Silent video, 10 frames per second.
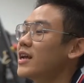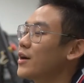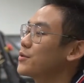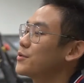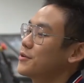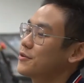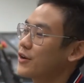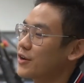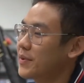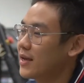I would
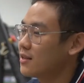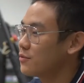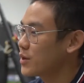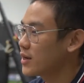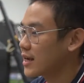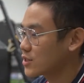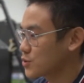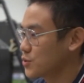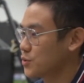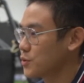recommend Wenext
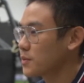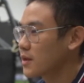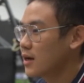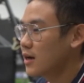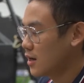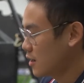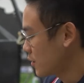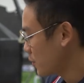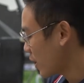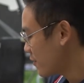to
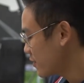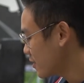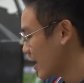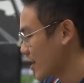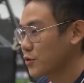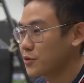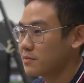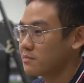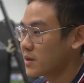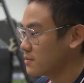wherever I go.
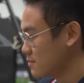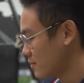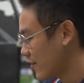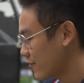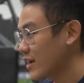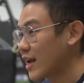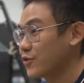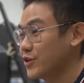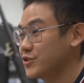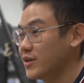After I
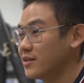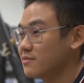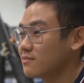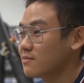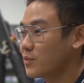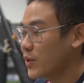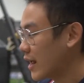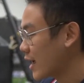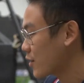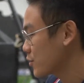graduate, when
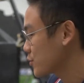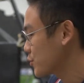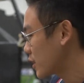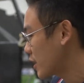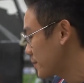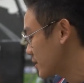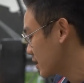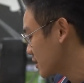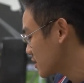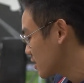I go to
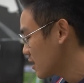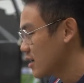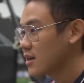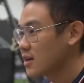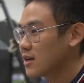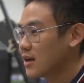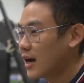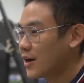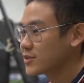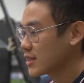companies
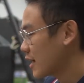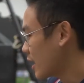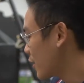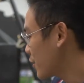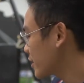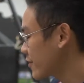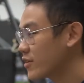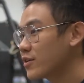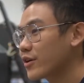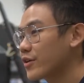outside, I would
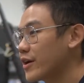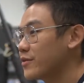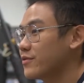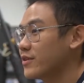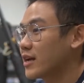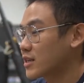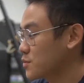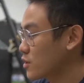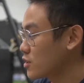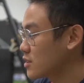definitely recommend Wenext
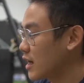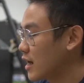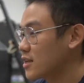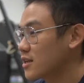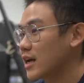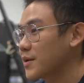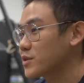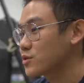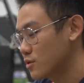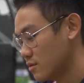because their lead time is
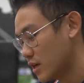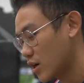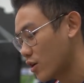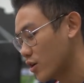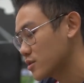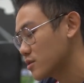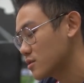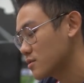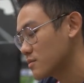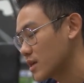good, their cost
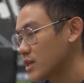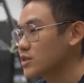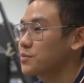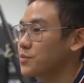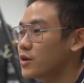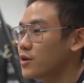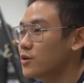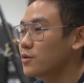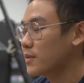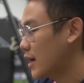is pretty
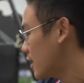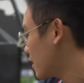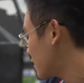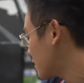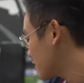low, and